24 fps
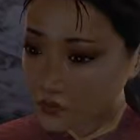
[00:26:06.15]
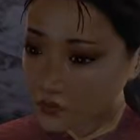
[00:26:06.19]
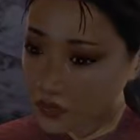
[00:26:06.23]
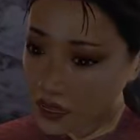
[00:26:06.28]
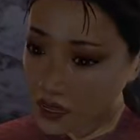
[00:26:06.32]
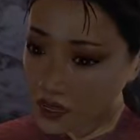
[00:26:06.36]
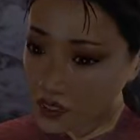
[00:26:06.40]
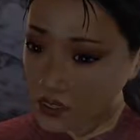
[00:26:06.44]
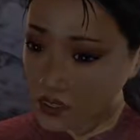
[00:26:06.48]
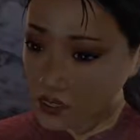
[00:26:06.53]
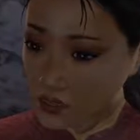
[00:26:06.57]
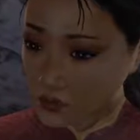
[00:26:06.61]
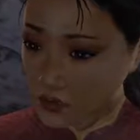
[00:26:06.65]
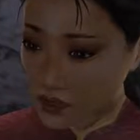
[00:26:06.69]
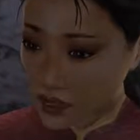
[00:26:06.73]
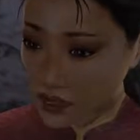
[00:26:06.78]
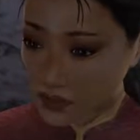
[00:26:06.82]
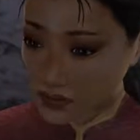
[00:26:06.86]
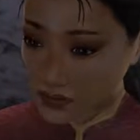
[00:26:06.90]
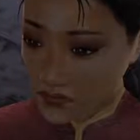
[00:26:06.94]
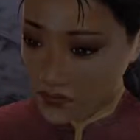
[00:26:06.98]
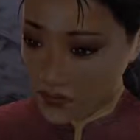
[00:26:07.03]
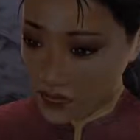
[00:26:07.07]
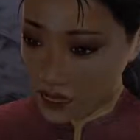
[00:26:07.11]
We had no
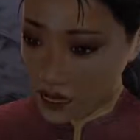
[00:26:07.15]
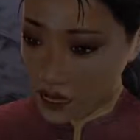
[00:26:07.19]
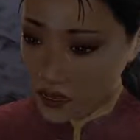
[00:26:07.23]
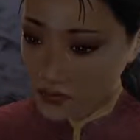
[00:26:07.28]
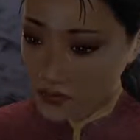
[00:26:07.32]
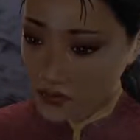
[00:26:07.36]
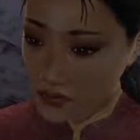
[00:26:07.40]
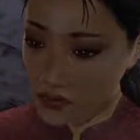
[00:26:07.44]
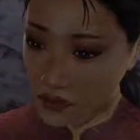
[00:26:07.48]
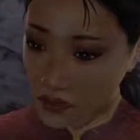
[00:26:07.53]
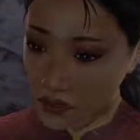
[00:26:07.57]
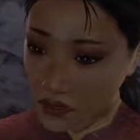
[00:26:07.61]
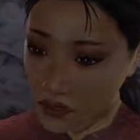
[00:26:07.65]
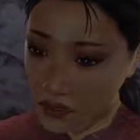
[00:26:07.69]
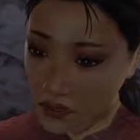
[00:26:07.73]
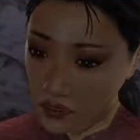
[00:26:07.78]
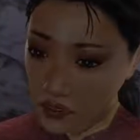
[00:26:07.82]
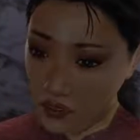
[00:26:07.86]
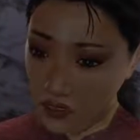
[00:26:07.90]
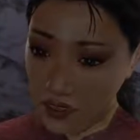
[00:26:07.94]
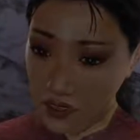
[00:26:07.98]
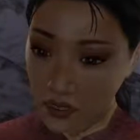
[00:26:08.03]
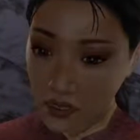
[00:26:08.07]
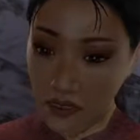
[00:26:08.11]
way of fighting him.
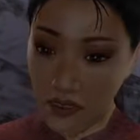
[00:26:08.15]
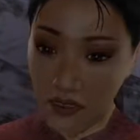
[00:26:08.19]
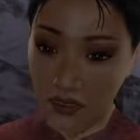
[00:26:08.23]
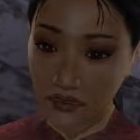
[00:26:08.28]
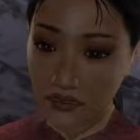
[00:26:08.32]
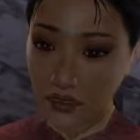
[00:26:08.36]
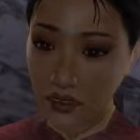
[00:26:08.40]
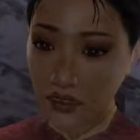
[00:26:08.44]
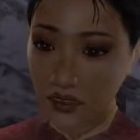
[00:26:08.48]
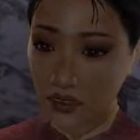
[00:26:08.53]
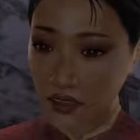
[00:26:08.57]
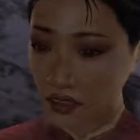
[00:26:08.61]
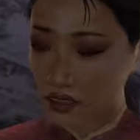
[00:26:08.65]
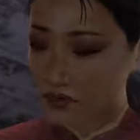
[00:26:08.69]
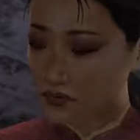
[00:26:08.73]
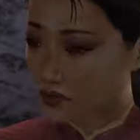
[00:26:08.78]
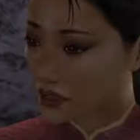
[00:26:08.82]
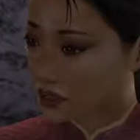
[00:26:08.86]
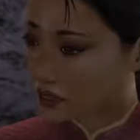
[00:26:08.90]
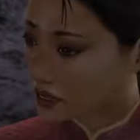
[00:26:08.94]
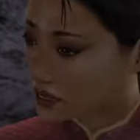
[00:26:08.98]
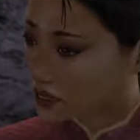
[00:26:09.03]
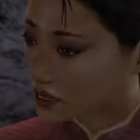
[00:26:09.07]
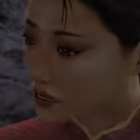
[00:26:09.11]
Just as with
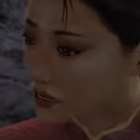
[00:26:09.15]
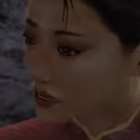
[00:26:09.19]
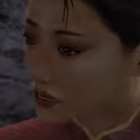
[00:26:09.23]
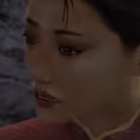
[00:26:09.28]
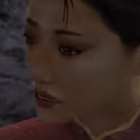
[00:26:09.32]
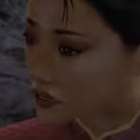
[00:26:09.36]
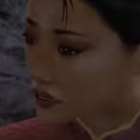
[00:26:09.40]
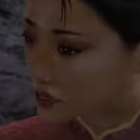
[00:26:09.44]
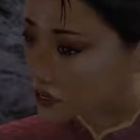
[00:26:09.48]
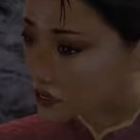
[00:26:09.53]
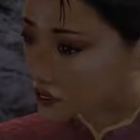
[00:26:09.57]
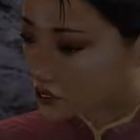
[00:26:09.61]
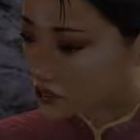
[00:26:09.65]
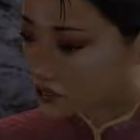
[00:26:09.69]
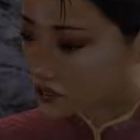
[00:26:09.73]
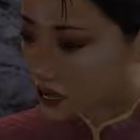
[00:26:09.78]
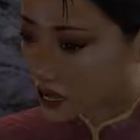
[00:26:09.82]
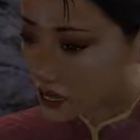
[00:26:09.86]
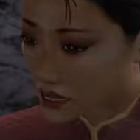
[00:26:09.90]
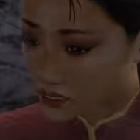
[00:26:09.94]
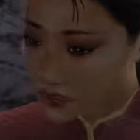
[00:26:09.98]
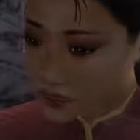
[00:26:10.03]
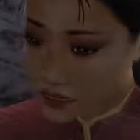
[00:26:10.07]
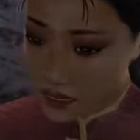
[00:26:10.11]
Sun Hai,
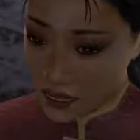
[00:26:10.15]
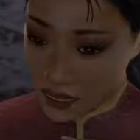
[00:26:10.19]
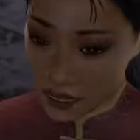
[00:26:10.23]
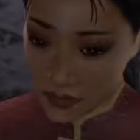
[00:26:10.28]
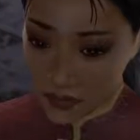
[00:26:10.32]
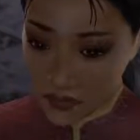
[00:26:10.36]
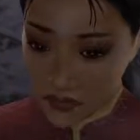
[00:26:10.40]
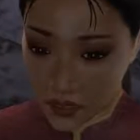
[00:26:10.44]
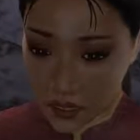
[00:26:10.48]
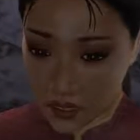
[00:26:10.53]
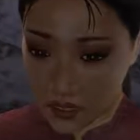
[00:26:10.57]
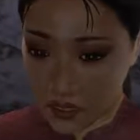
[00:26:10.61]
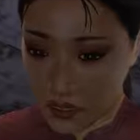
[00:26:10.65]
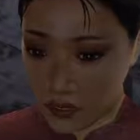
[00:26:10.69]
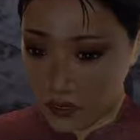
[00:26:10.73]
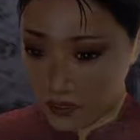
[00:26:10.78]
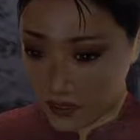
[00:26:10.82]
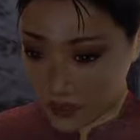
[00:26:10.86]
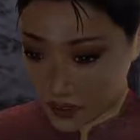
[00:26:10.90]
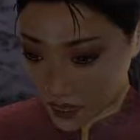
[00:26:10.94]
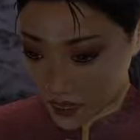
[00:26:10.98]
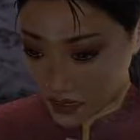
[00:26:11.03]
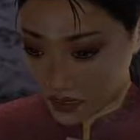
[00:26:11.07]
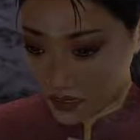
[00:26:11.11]
only a spirit monk
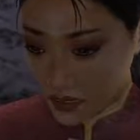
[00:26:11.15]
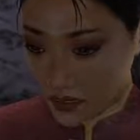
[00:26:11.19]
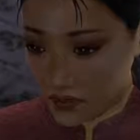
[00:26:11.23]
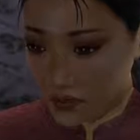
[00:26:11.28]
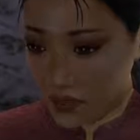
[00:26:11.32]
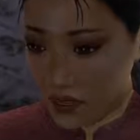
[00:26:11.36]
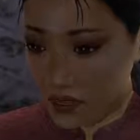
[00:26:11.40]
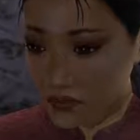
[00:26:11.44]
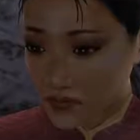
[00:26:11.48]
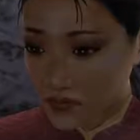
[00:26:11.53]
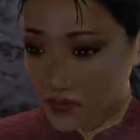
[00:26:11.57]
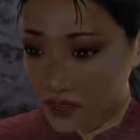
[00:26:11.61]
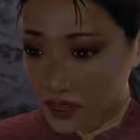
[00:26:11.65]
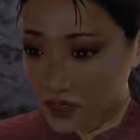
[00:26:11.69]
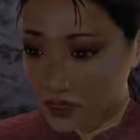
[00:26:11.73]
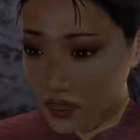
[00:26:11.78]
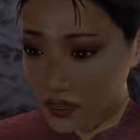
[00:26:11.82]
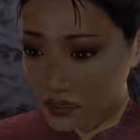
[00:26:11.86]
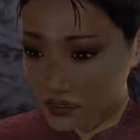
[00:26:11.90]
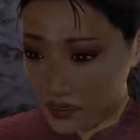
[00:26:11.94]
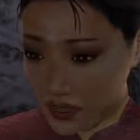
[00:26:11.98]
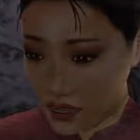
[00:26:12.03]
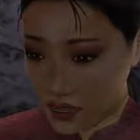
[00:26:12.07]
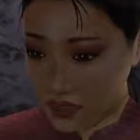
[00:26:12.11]
can face him with hope of
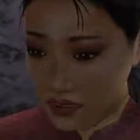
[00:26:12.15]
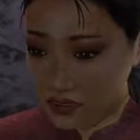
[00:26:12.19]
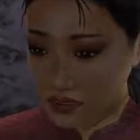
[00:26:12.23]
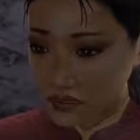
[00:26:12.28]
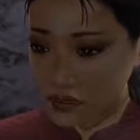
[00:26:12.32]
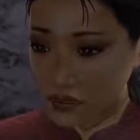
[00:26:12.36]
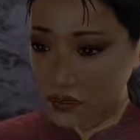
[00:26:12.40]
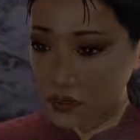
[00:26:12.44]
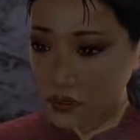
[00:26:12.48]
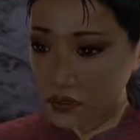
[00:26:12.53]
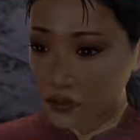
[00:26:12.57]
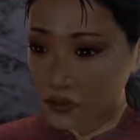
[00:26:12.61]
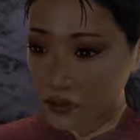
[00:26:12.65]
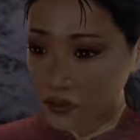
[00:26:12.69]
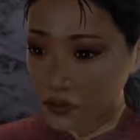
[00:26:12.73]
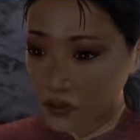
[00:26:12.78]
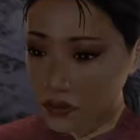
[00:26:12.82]
success.